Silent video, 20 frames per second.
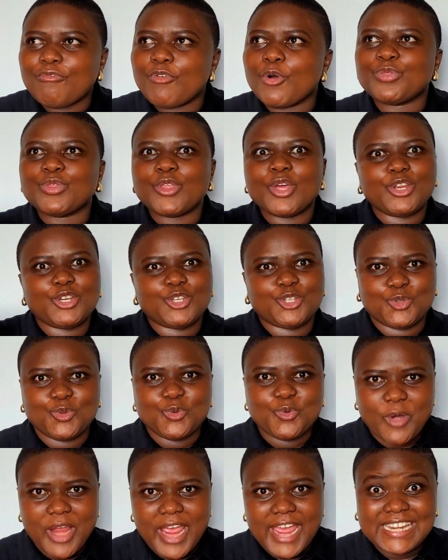for 32
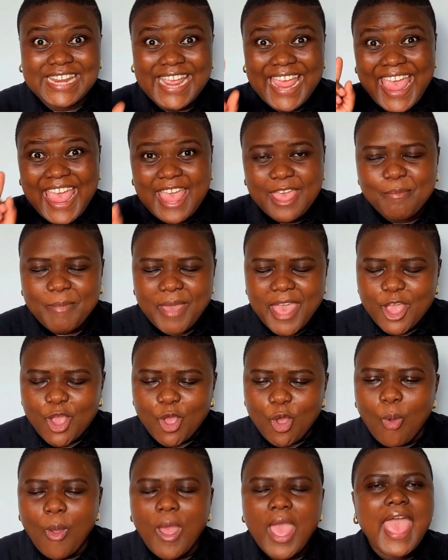rand, a
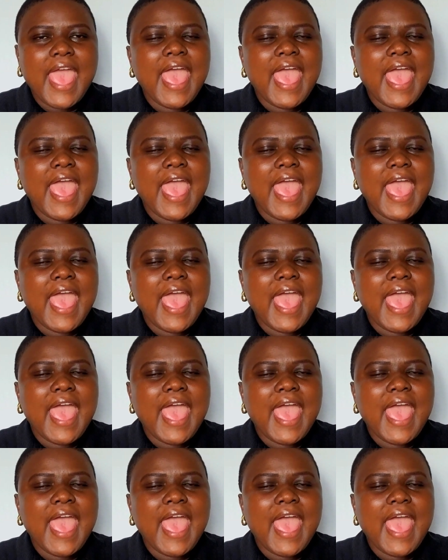mango,